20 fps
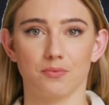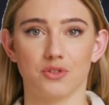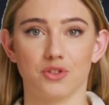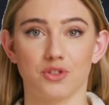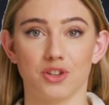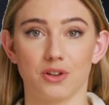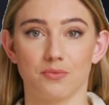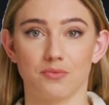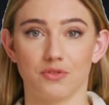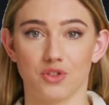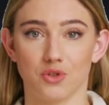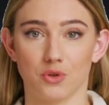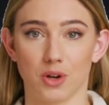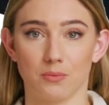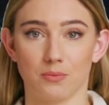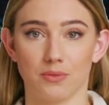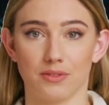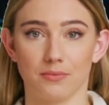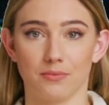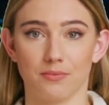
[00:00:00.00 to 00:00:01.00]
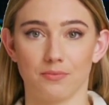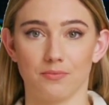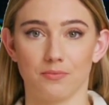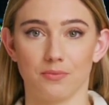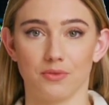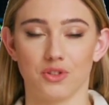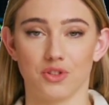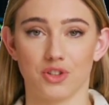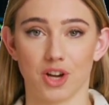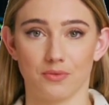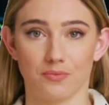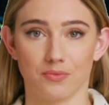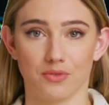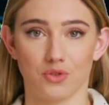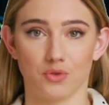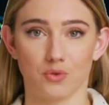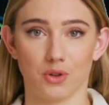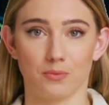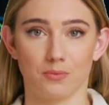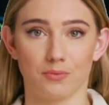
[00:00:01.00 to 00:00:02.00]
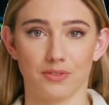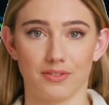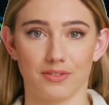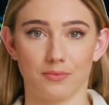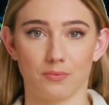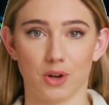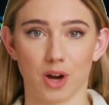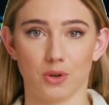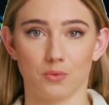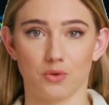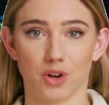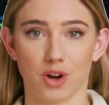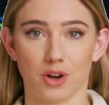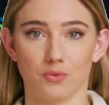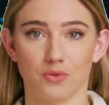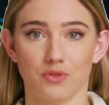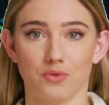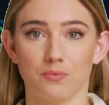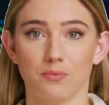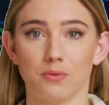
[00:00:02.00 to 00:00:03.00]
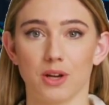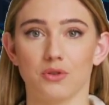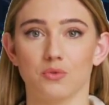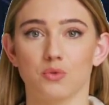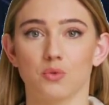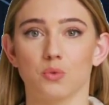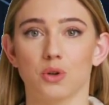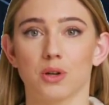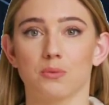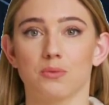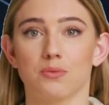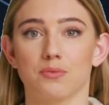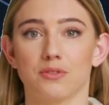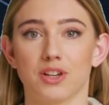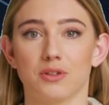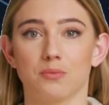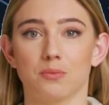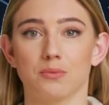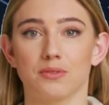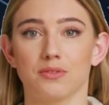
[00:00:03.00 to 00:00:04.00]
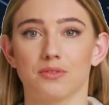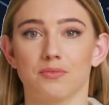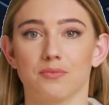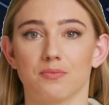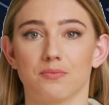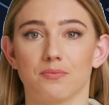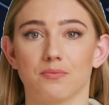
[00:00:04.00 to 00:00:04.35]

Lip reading: JavaScript. JavaScript is the powerhouse of modern web development.